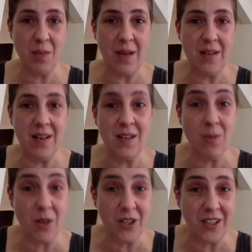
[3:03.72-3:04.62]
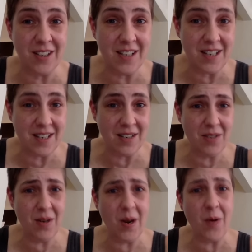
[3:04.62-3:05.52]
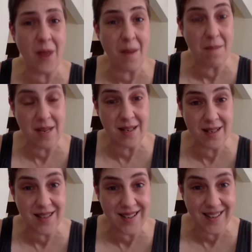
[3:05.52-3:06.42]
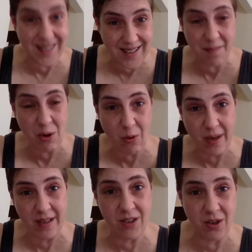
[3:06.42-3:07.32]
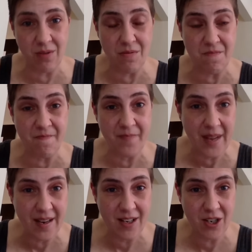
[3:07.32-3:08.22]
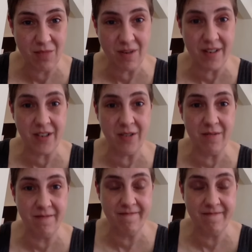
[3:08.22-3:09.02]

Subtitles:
space in its Washington, D.C. studio, that means I'm going to Toronto.